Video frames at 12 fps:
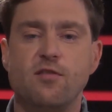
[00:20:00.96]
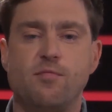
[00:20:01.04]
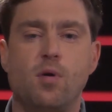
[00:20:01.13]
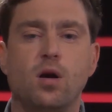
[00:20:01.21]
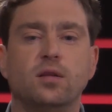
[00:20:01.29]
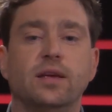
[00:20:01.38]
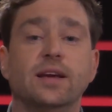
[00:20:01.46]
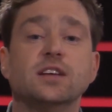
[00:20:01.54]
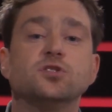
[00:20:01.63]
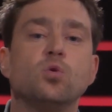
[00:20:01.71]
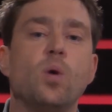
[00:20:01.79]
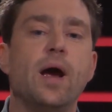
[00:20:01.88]
of marketing,
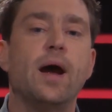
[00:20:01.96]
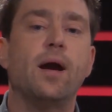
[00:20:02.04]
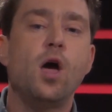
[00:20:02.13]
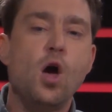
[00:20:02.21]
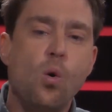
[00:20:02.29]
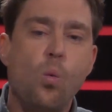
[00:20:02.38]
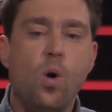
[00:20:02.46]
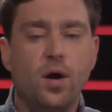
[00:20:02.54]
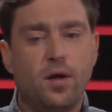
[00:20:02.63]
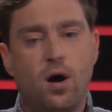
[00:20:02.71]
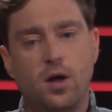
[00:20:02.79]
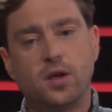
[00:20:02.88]
is aware
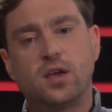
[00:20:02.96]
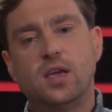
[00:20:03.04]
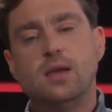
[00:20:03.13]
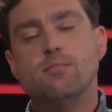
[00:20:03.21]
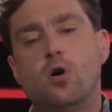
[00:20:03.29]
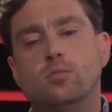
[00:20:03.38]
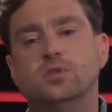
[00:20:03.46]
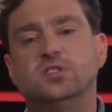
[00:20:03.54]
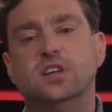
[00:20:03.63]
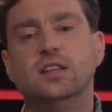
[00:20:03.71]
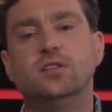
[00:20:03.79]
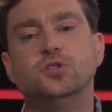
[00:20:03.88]
what are the key moments
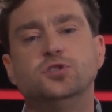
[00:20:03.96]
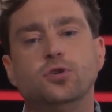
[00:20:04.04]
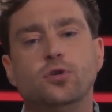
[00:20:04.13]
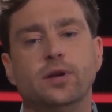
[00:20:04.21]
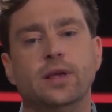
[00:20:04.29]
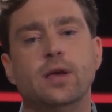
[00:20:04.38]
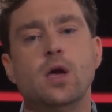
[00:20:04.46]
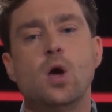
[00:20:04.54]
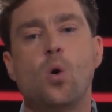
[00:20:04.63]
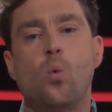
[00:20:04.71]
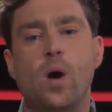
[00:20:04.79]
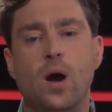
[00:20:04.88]
in the journey
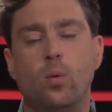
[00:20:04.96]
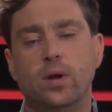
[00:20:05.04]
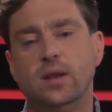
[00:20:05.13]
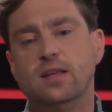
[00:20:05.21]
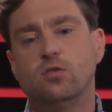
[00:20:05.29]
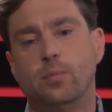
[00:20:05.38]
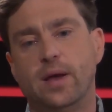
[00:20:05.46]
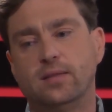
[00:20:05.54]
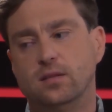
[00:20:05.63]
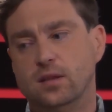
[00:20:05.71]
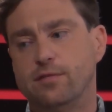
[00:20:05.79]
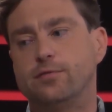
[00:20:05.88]
where we need to make
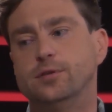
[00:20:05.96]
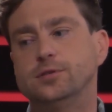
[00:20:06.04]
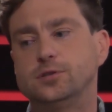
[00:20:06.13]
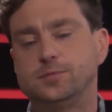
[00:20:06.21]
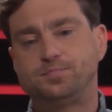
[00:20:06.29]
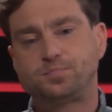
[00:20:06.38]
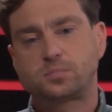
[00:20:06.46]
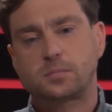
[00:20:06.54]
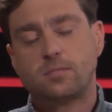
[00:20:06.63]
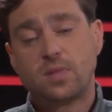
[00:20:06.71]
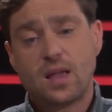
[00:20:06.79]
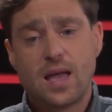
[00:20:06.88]
the difference.
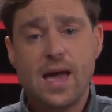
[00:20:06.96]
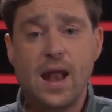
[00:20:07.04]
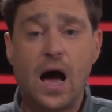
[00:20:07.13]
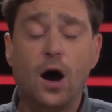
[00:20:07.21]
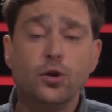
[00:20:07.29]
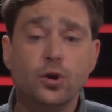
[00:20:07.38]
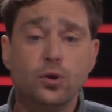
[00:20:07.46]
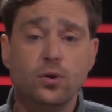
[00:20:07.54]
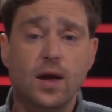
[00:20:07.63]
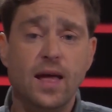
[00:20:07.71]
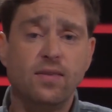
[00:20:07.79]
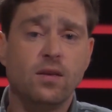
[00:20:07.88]
And how do you do
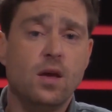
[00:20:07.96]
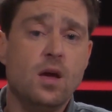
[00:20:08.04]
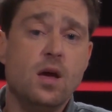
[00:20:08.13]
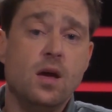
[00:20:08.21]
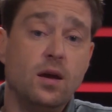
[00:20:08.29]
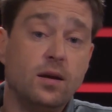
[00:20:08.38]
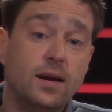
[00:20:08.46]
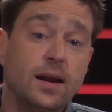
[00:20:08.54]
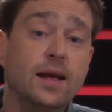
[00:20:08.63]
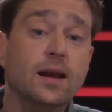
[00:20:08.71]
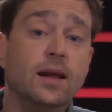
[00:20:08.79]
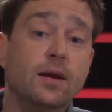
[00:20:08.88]
that?
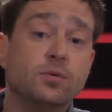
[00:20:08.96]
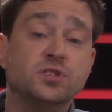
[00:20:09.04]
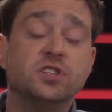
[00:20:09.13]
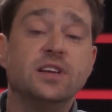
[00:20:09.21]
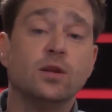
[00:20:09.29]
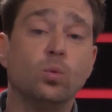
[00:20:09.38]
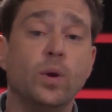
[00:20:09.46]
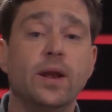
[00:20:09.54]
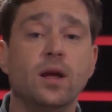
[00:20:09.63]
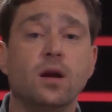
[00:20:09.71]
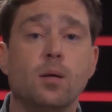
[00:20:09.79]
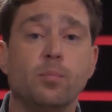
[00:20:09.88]
Clearly, we see that
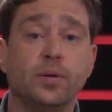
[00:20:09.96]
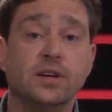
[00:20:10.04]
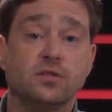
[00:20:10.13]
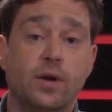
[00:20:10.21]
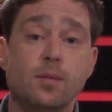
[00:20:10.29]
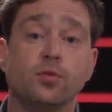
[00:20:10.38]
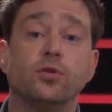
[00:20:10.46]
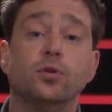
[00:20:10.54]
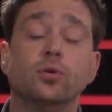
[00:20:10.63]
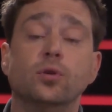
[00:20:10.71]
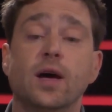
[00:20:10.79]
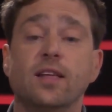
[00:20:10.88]
winning companies are able to
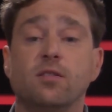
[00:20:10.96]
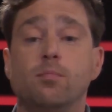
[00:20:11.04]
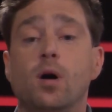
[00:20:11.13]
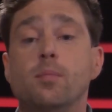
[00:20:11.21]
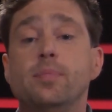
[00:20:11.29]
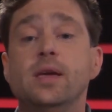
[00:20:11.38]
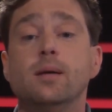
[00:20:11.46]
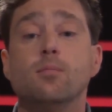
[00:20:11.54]
do that by being